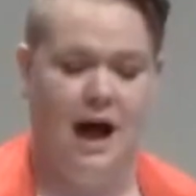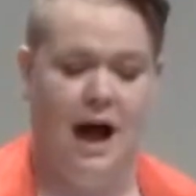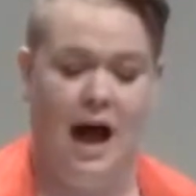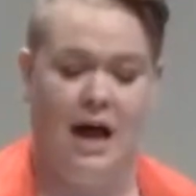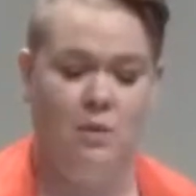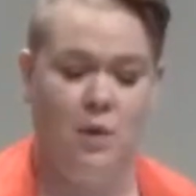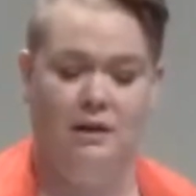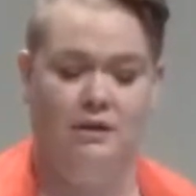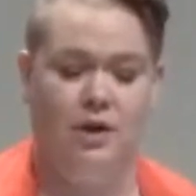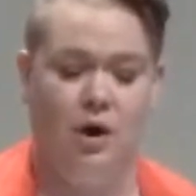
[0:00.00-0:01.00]
I
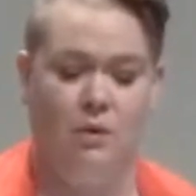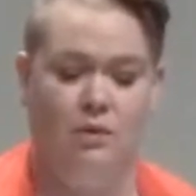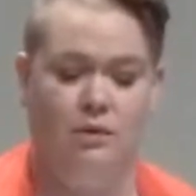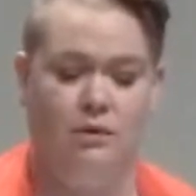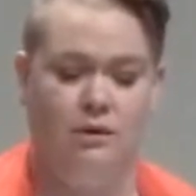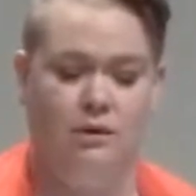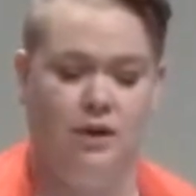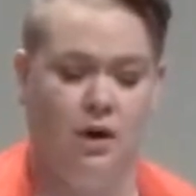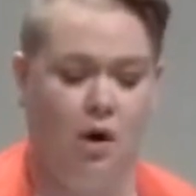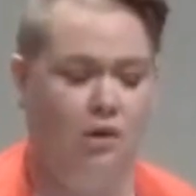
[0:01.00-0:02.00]
well know
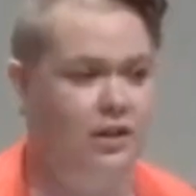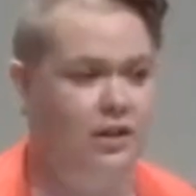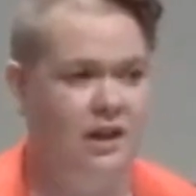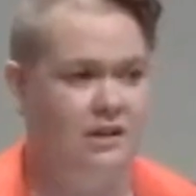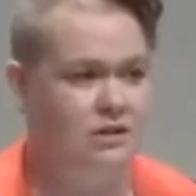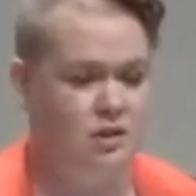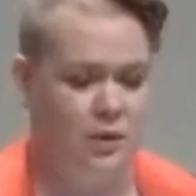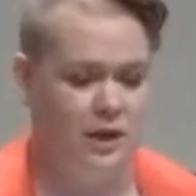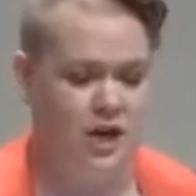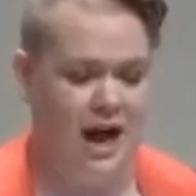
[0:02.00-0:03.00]
that all the things to
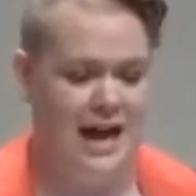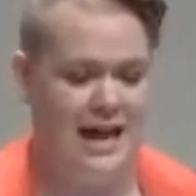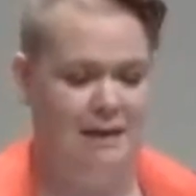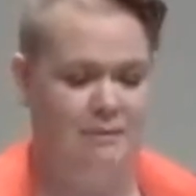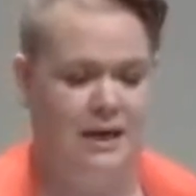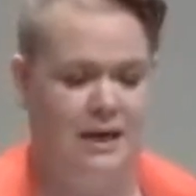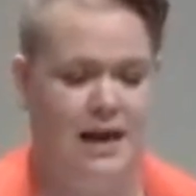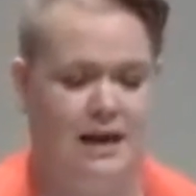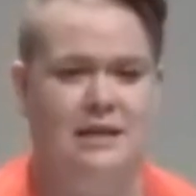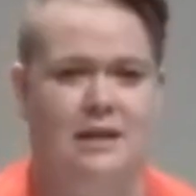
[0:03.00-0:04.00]
which I am
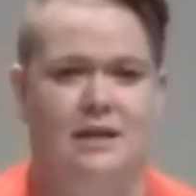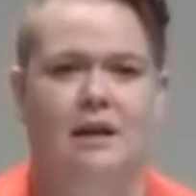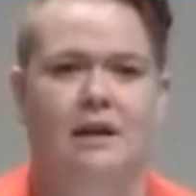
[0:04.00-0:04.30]
connected,